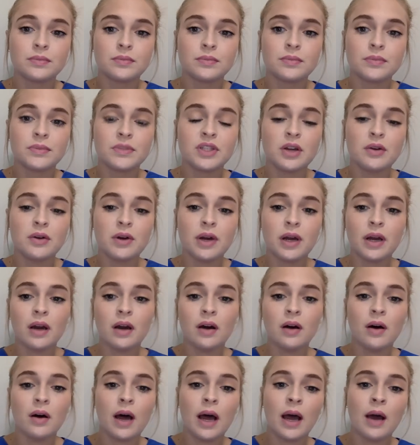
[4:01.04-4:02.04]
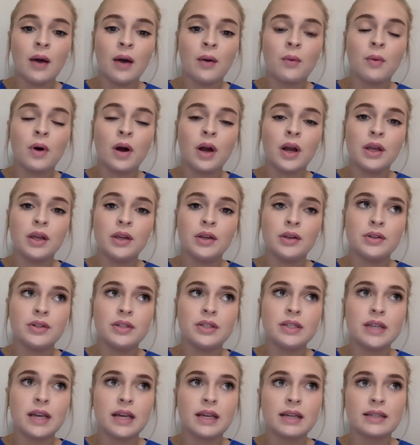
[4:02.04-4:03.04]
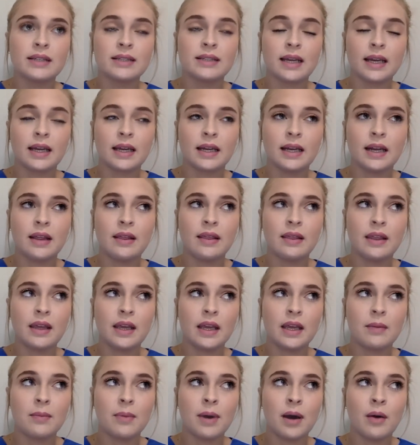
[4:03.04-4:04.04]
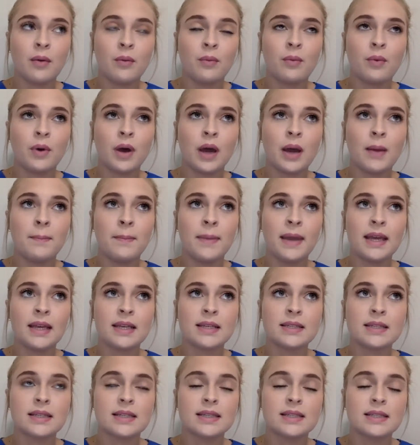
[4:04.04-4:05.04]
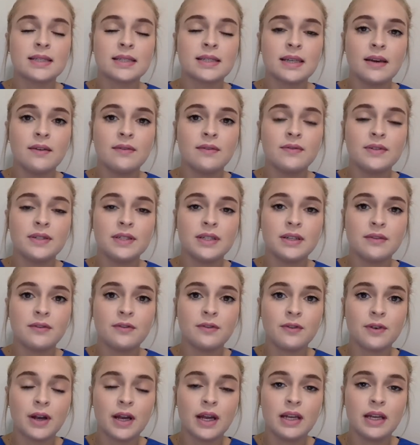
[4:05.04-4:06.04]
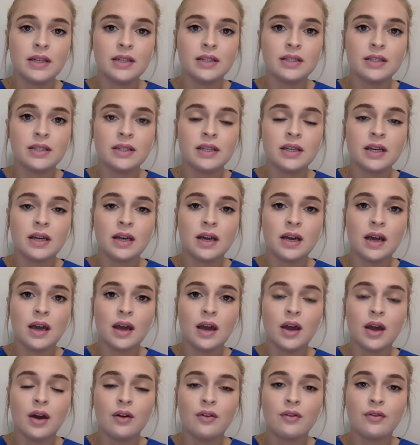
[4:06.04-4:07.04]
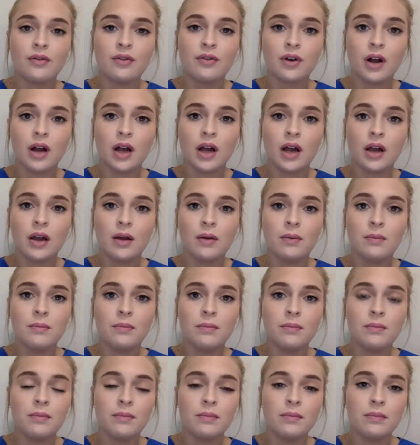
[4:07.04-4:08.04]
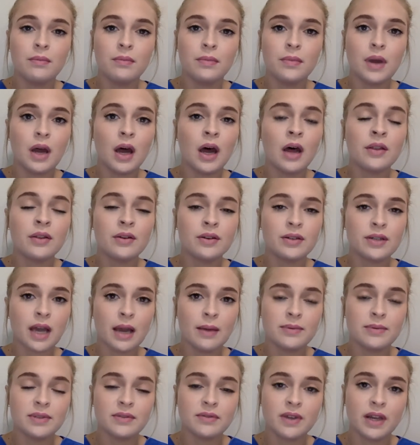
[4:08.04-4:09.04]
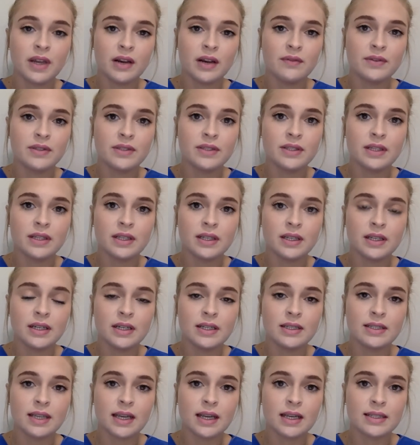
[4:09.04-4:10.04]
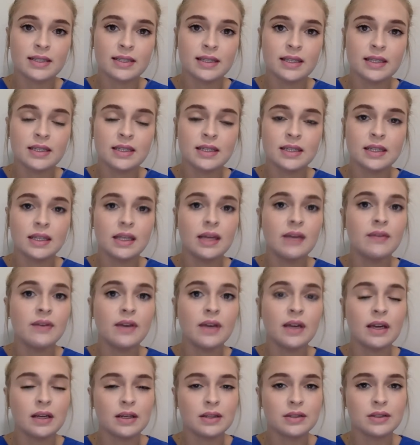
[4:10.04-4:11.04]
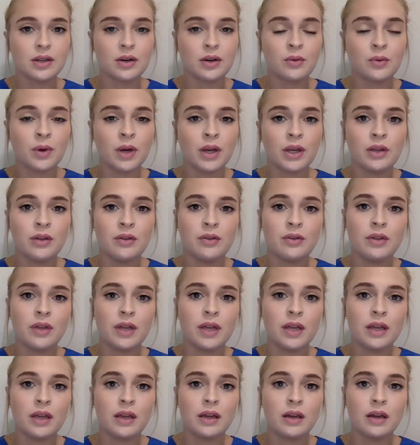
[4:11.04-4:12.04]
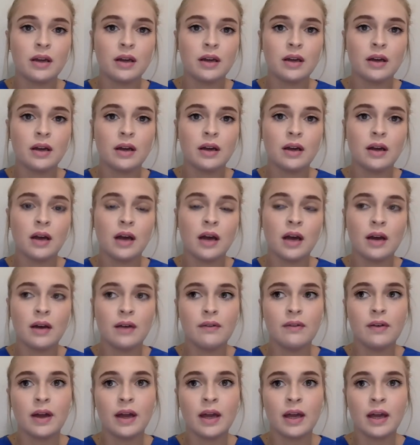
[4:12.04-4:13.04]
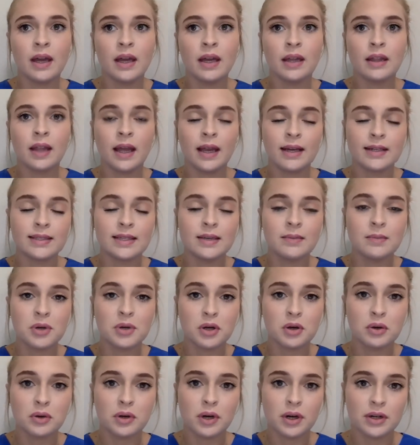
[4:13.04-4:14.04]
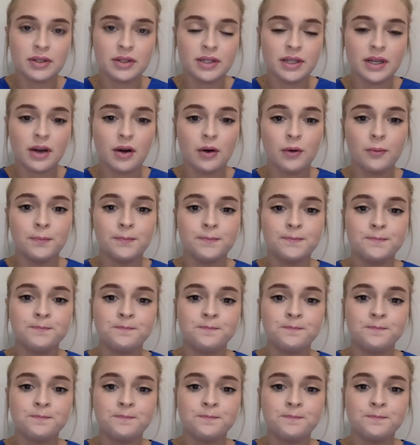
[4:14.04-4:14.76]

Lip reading: So now I want you to take a second and think about what makes a SNF different from other types of care facilities like assisted livings, or what you think of a typical nursing home.